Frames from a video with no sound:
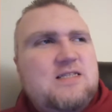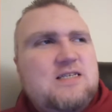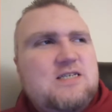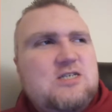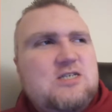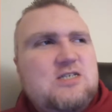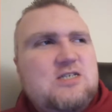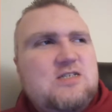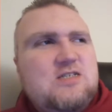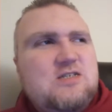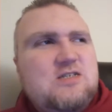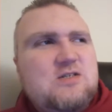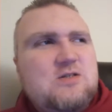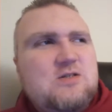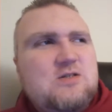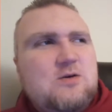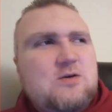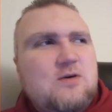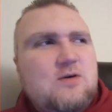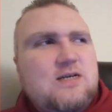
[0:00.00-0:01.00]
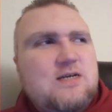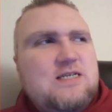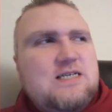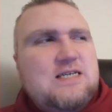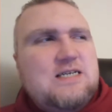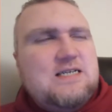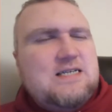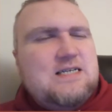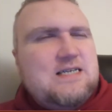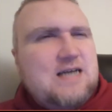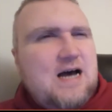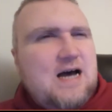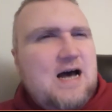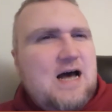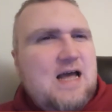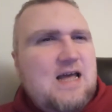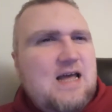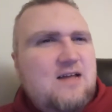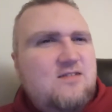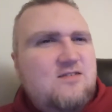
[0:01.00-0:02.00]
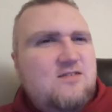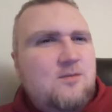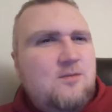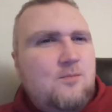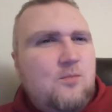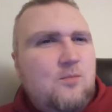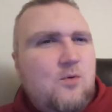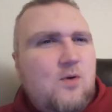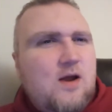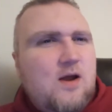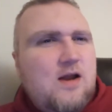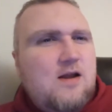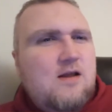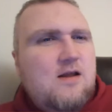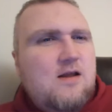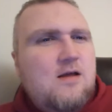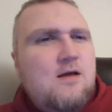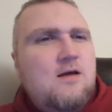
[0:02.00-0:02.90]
that she's still going to die at some point.